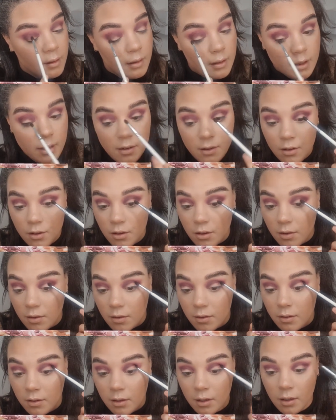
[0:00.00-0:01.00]
this is
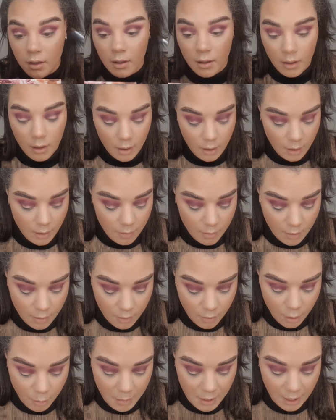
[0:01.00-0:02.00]
just, it's just
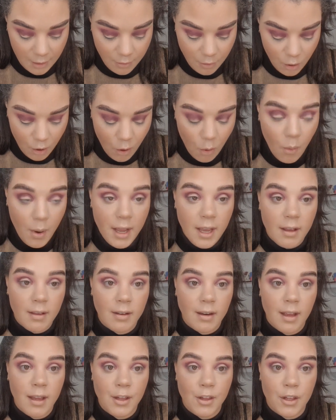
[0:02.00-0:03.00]
going to be like the quickest
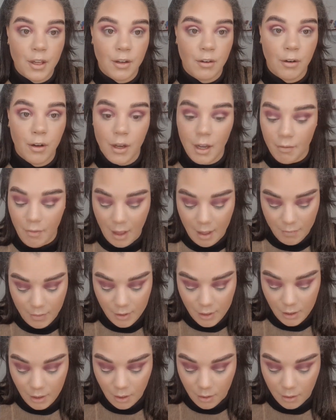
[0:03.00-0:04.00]
eyeshadow look I've ever
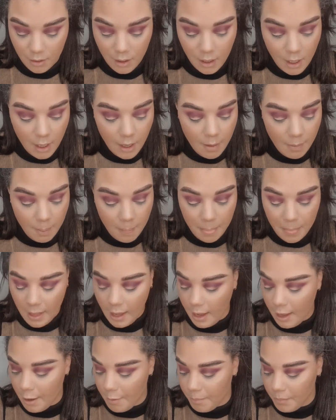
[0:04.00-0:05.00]
done.
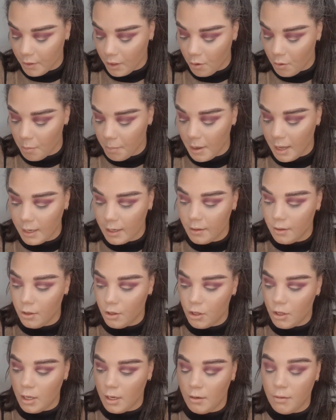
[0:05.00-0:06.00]
Going back into the
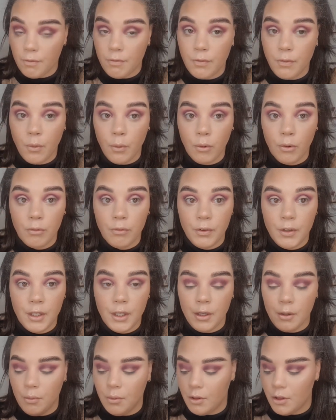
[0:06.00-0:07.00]
shade Fall for
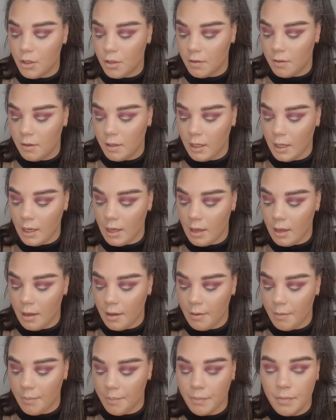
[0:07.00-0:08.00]
You just here,
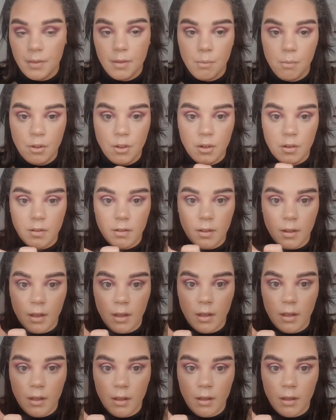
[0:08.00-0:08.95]
which is the